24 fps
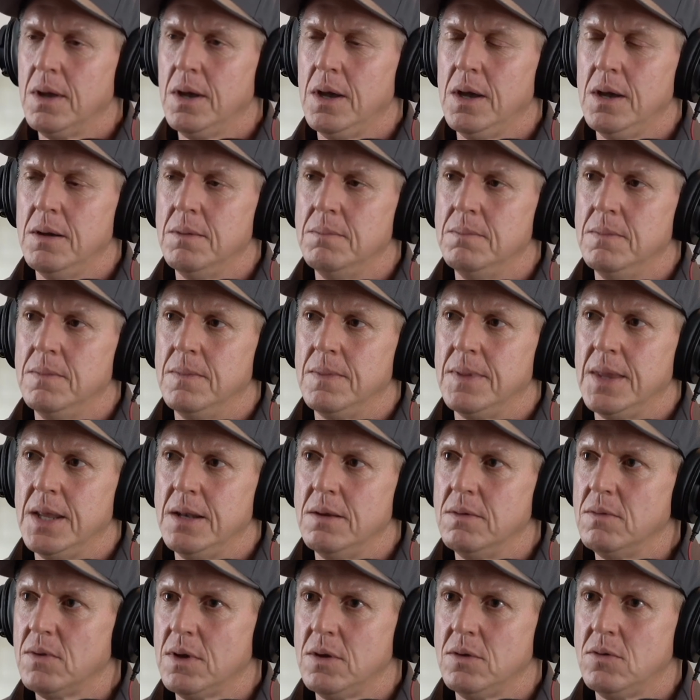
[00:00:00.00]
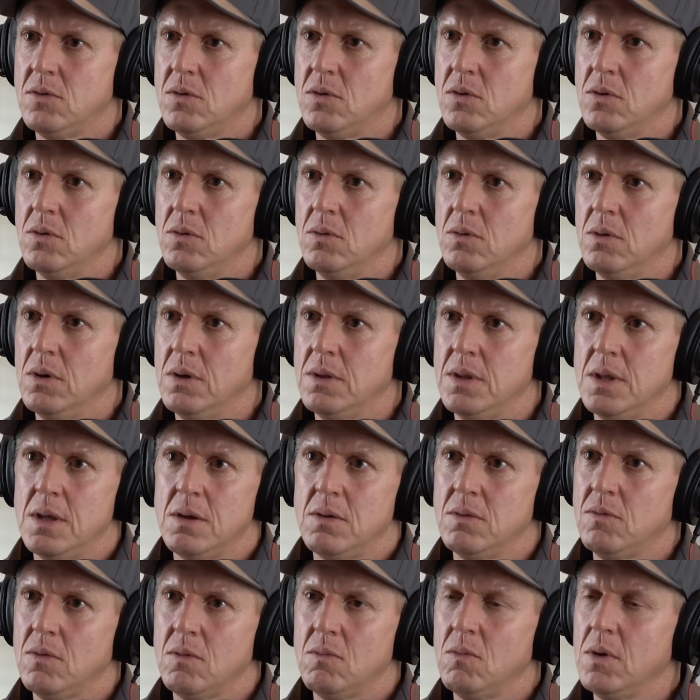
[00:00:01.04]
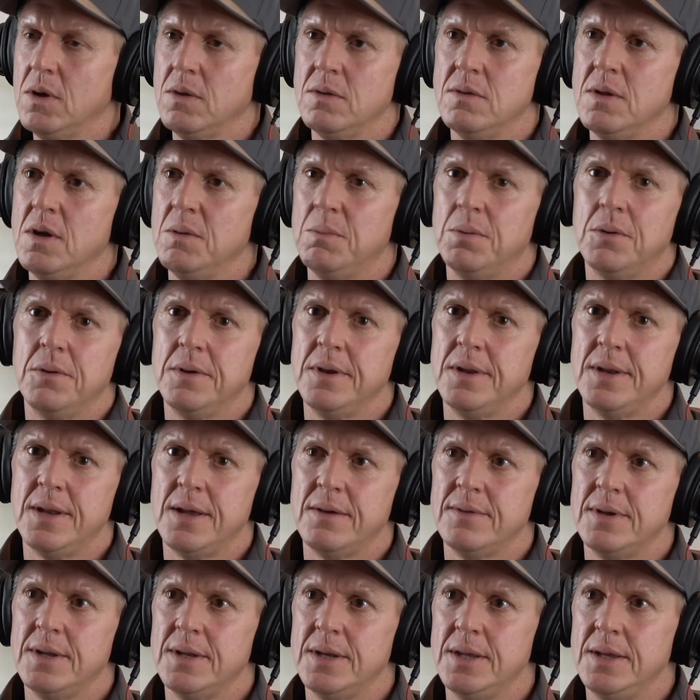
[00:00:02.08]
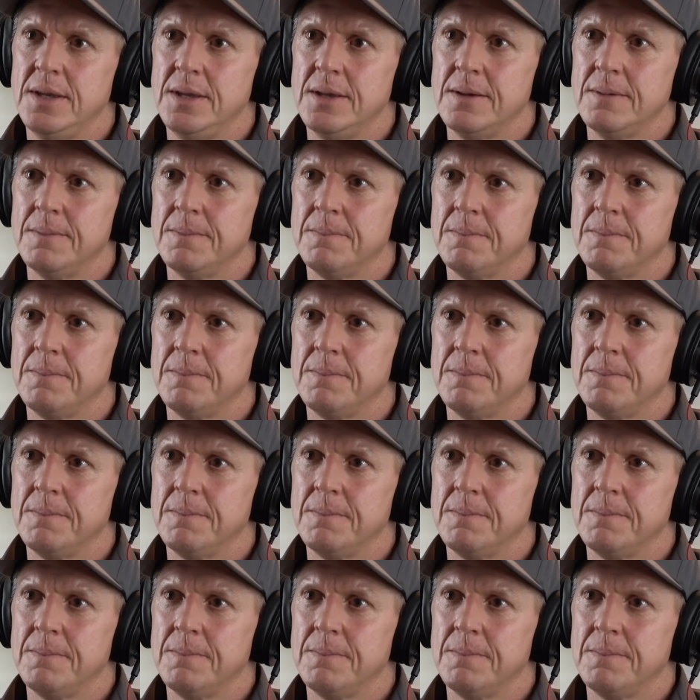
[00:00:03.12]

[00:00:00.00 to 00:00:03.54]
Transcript: Then it was 2, and then there's no point in having any.